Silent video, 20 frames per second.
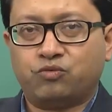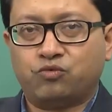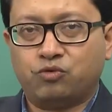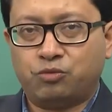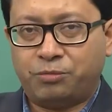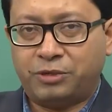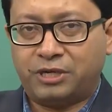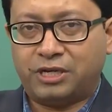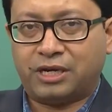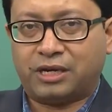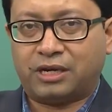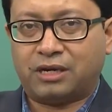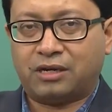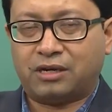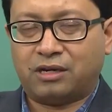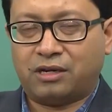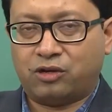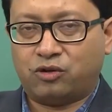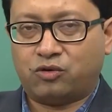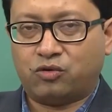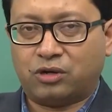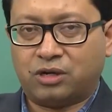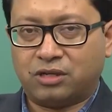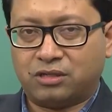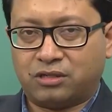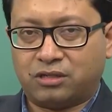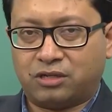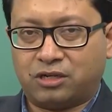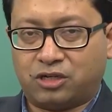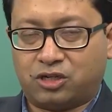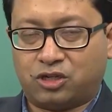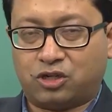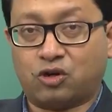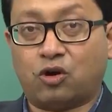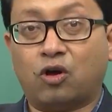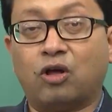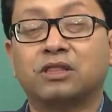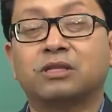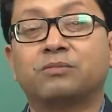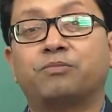would be taken into consideration.
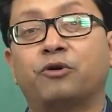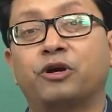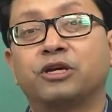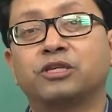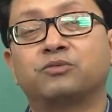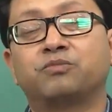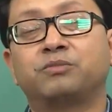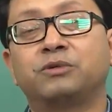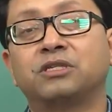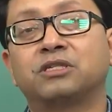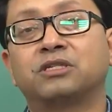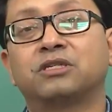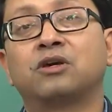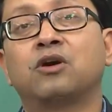All the points means